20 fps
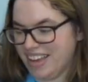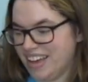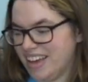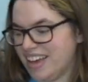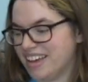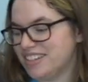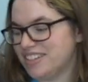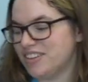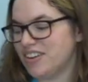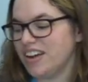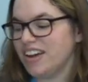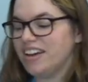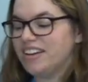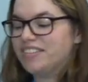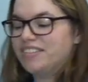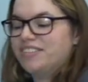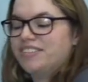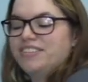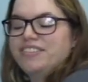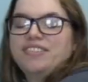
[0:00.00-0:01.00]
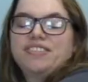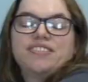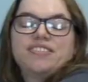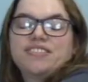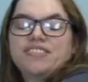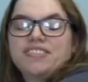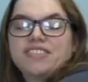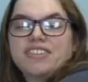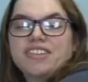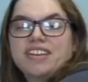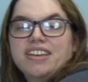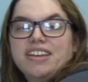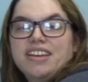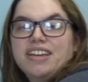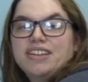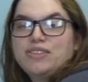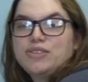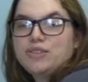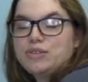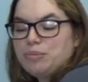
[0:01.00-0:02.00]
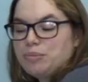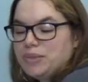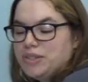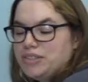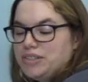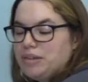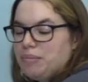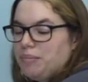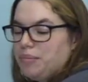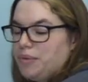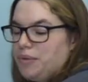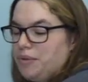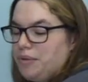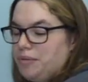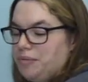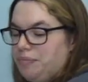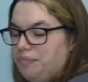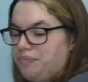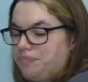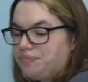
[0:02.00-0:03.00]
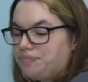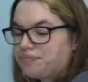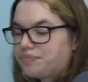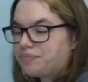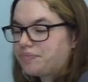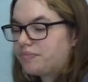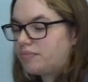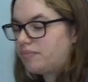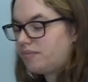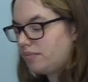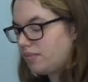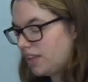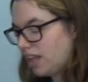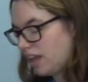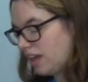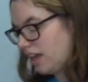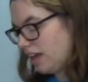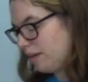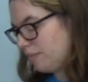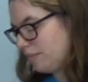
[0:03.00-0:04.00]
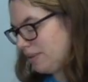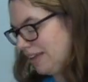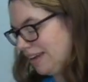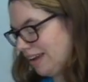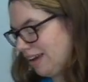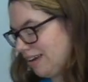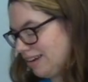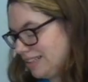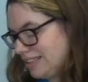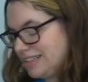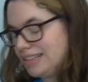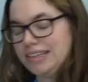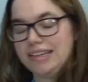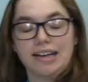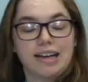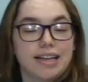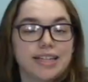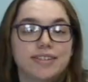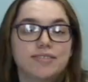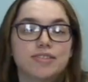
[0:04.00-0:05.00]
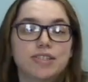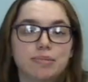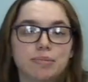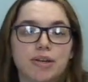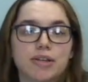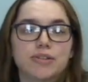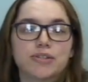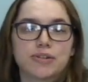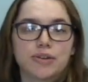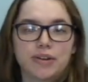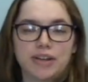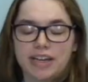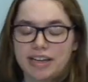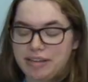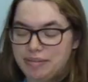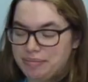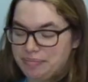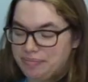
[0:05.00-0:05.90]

And dry off. It's super simple, and honestly, it kind of smells great.